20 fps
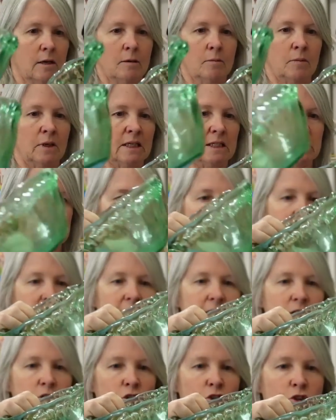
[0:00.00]
But it's
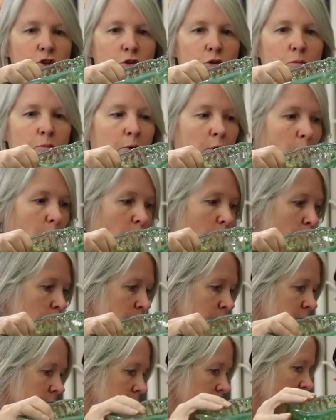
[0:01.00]
these two
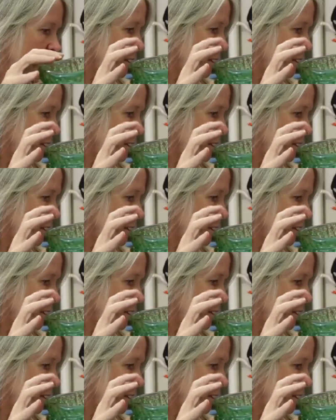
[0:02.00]
bowls